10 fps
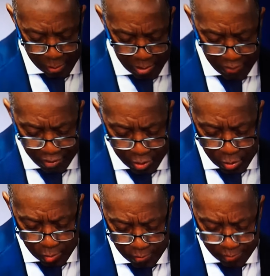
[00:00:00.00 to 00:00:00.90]
a month
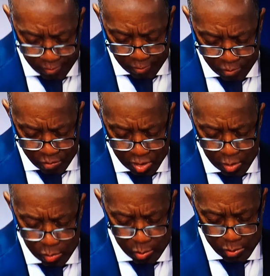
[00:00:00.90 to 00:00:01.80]
ago
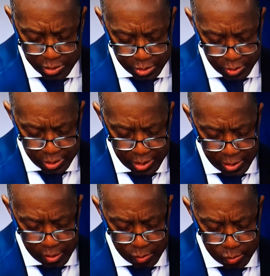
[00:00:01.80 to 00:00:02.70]
when we stood
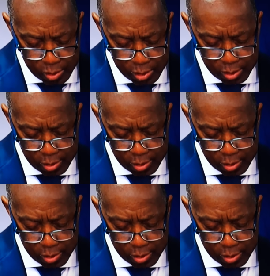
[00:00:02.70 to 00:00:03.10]
here